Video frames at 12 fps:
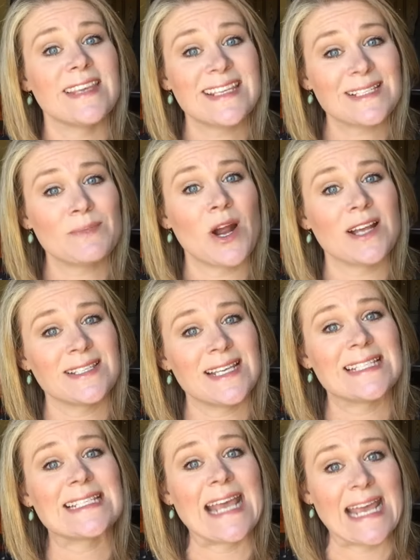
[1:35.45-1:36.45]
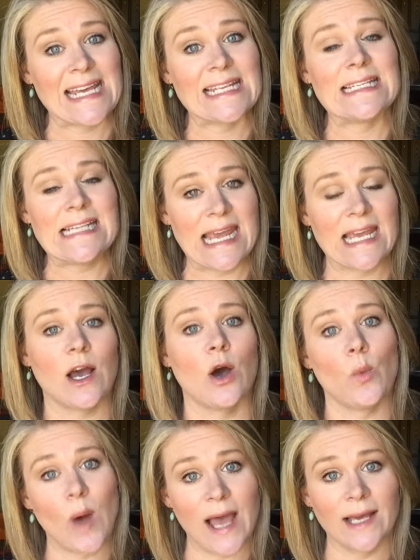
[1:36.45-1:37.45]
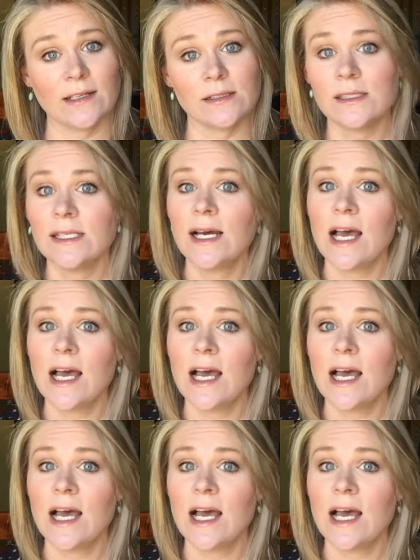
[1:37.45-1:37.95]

This process can take a while.